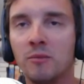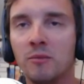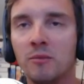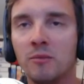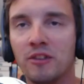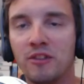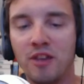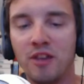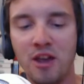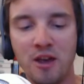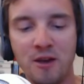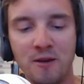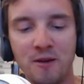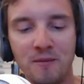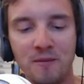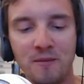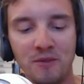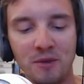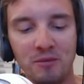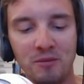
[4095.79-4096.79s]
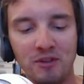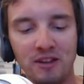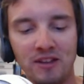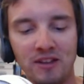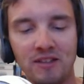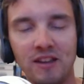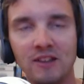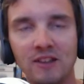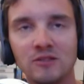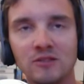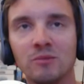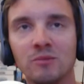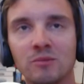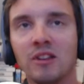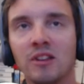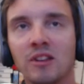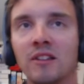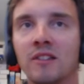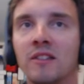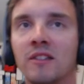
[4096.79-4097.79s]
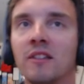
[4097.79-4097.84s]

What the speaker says: month's PlayStation Plus.